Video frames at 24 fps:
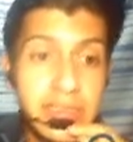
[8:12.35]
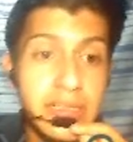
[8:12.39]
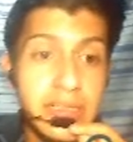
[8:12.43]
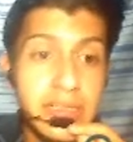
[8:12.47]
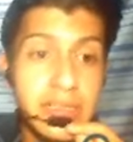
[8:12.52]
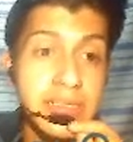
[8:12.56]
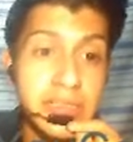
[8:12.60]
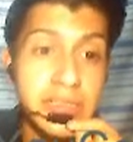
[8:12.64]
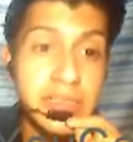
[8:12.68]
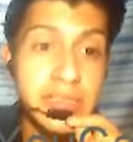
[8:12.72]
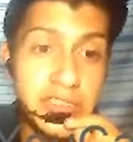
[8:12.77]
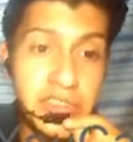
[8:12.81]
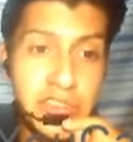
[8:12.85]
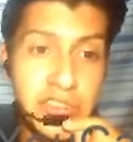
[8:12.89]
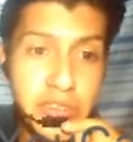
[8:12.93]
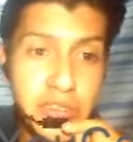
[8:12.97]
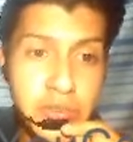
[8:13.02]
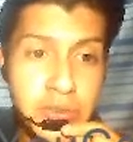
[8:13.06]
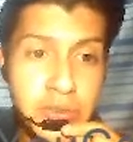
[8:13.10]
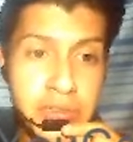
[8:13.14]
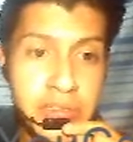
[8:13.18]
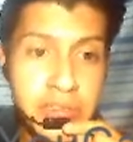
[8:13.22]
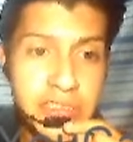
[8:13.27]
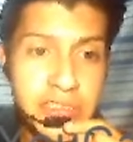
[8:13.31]

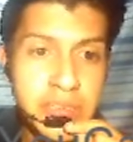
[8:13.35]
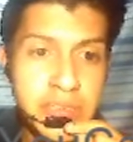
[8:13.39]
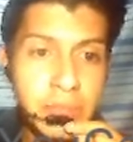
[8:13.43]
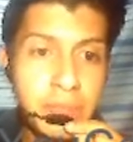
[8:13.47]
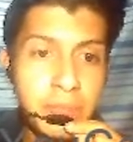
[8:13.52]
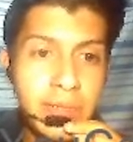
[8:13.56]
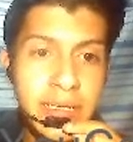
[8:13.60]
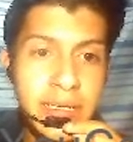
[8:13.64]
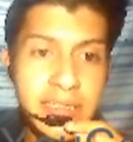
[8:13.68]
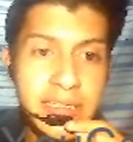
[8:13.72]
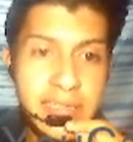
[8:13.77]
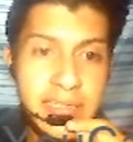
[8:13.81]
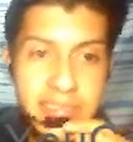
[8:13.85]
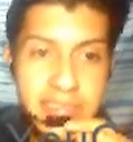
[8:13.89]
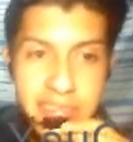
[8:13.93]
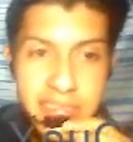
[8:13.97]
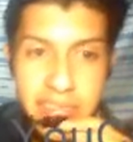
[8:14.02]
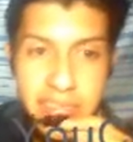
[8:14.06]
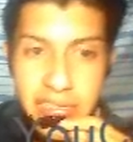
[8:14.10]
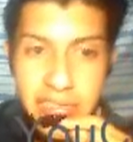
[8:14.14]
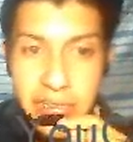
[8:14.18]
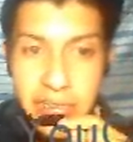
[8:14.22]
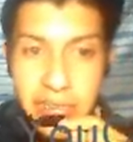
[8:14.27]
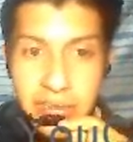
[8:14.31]
students must
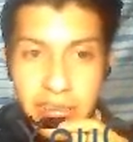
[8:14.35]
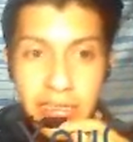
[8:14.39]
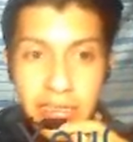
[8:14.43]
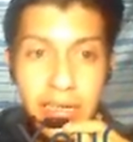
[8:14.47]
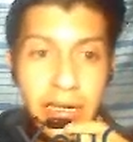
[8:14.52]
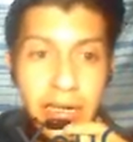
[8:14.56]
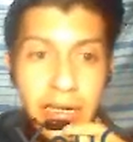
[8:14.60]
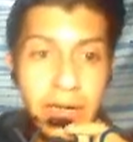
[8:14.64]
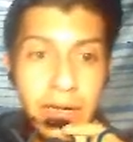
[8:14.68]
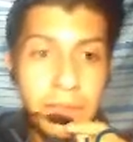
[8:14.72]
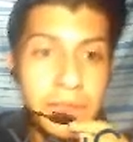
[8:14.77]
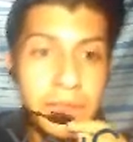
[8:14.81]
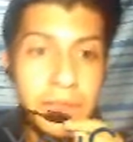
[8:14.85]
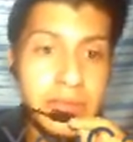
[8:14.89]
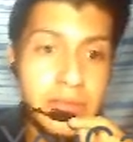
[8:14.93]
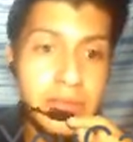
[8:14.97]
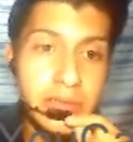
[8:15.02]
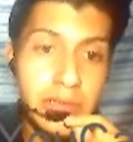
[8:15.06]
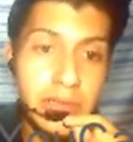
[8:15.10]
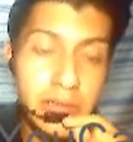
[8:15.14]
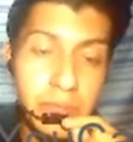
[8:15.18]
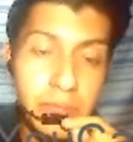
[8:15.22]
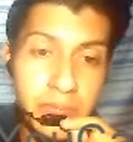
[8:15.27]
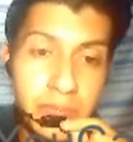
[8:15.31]
start at the
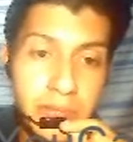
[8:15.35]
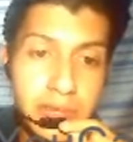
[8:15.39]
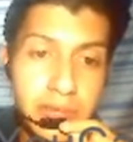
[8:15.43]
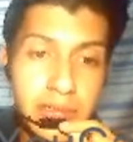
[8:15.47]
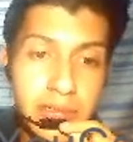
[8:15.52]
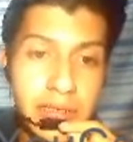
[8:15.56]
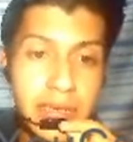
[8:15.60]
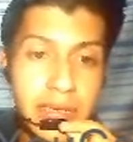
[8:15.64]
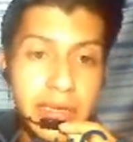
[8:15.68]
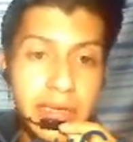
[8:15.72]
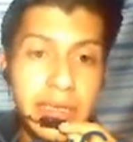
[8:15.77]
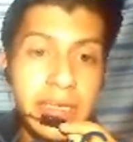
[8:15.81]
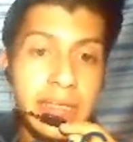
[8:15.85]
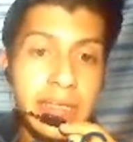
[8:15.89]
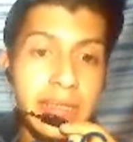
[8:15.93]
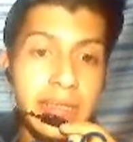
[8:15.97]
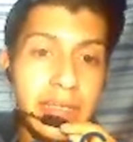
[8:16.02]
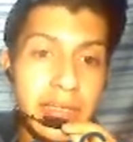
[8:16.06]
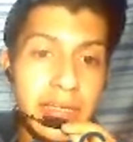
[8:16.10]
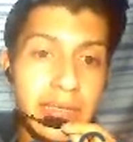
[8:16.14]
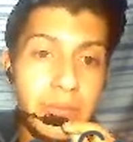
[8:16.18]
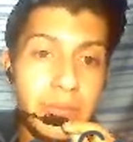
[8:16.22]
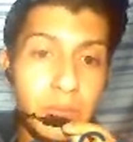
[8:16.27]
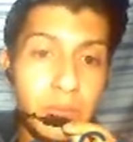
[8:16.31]
top and
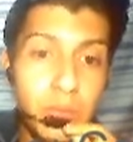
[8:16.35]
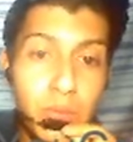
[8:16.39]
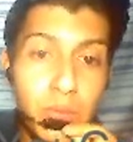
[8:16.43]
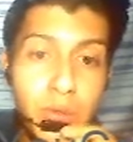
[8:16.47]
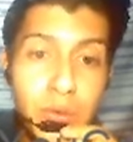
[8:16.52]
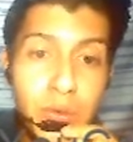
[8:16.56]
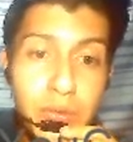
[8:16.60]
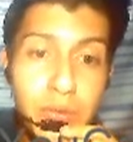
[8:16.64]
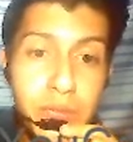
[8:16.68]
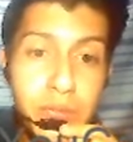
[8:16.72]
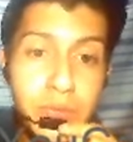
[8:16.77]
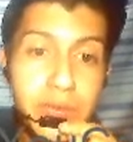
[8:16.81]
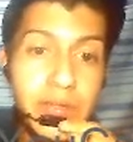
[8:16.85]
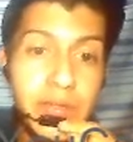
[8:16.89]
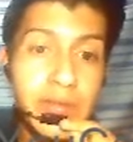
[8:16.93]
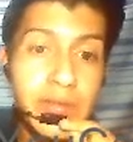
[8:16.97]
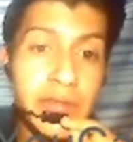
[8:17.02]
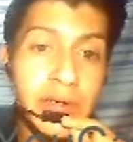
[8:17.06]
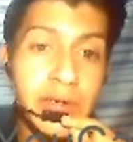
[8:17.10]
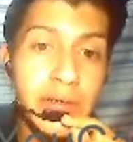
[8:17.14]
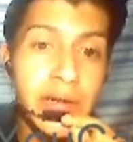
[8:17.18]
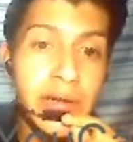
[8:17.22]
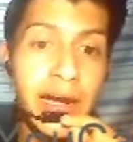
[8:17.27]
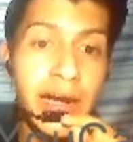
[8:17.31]
then move their
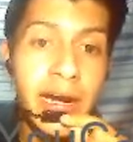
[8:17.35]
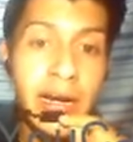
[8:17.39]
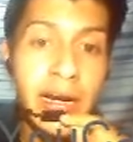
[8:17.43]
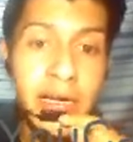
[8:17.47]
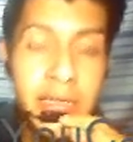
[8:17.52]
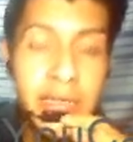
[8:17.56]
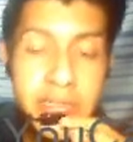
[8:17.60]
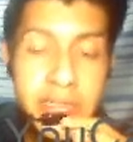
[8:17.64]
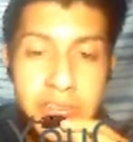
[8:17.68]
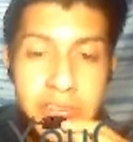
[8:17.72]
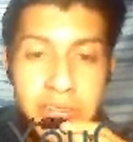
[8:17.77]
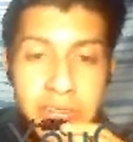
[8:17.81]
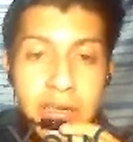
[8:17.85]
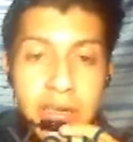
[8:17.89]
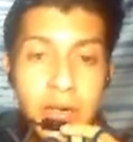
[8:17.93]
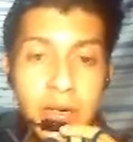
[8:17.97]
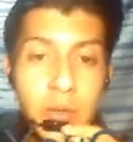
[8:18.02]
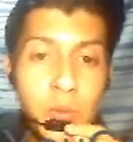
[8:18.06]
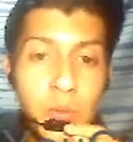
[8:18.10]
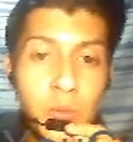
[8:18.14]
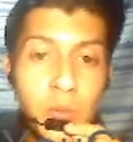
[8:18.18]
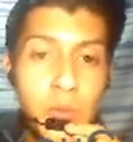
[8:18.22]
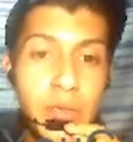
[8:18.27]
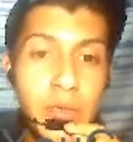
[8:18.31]
eyes
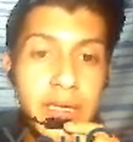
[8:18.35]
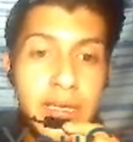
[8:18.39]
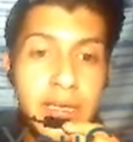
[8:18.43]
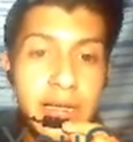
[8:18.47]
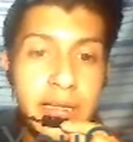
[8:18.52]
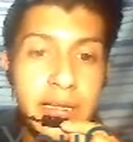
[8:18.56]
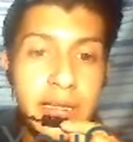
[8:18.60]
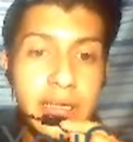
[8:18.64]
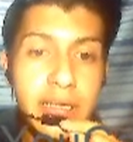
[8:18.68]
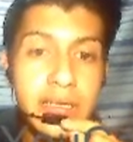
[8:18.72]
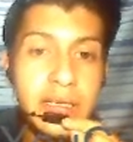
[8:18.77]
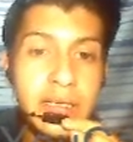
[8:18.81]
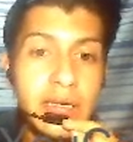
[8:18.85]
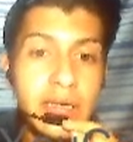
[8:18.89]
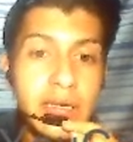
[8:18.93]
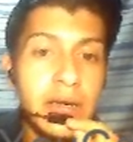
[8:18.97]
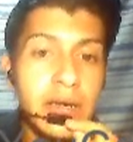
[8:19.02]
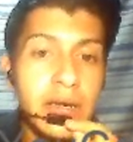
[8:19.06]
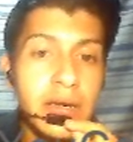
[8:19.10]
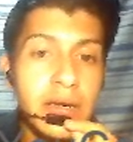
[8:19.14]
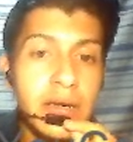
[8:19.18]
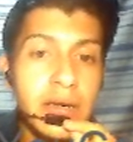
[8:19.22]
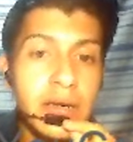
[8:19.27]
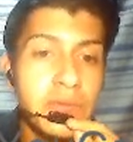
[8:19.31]
quickly
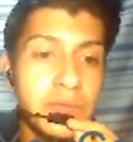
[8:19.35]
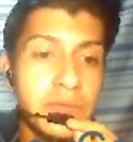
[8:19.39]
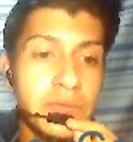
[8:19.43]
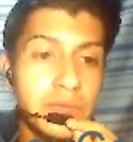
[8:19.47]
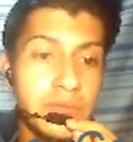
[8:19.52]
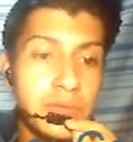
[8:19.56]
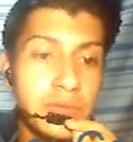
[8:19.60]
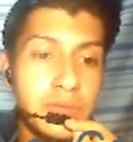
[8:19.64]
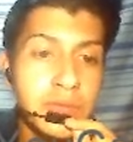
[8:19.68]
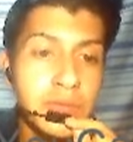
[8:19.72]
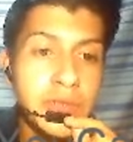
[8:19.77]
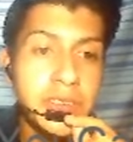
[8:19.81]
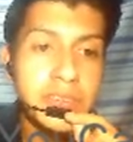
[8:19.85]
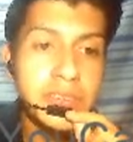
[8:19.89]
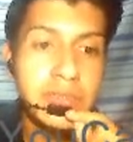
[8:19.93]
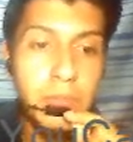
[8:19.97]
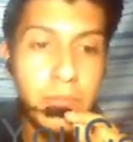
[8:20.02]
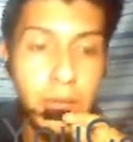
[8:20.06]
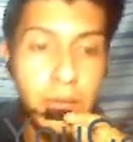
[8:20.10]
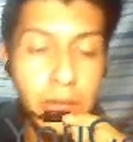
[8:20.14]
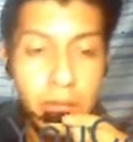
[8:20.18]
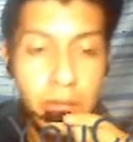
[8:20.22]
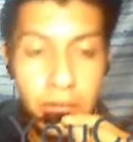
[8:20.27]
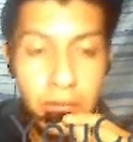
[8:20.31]
towards the
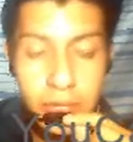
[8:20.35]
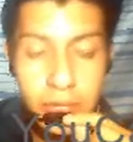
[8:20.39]
bottom.